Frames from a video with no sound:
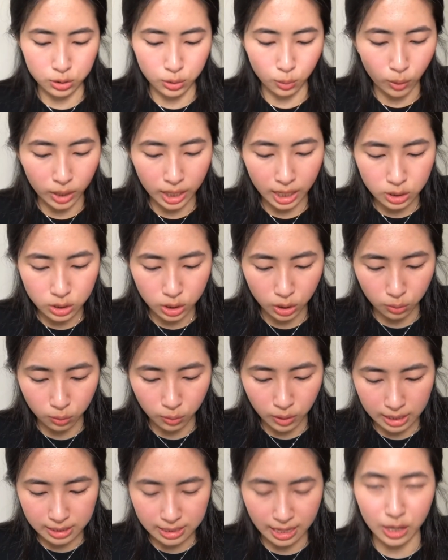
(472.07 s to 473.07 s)
So what I
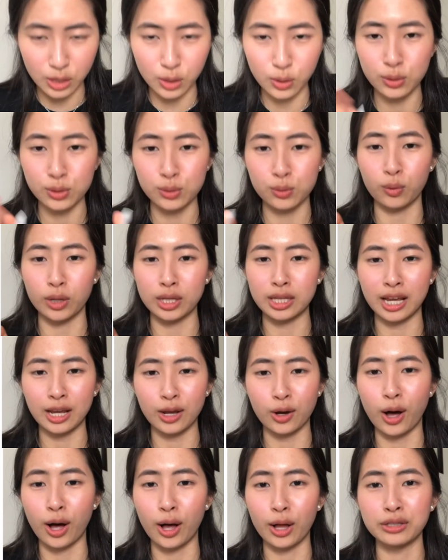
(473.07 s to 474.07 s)
do is I use what I
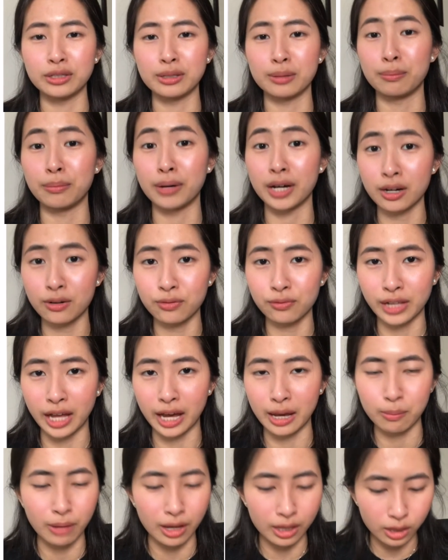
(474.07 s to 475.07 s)
call the
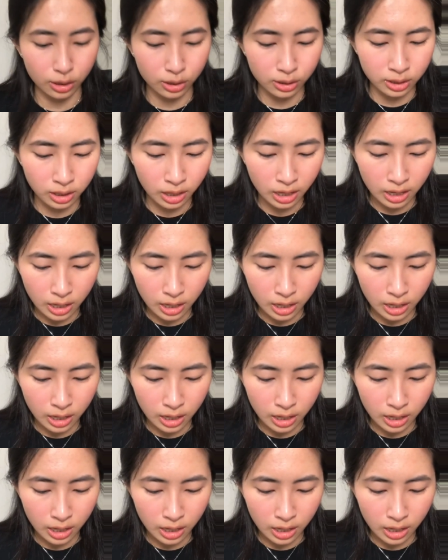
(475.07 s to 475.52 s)
butterfly method.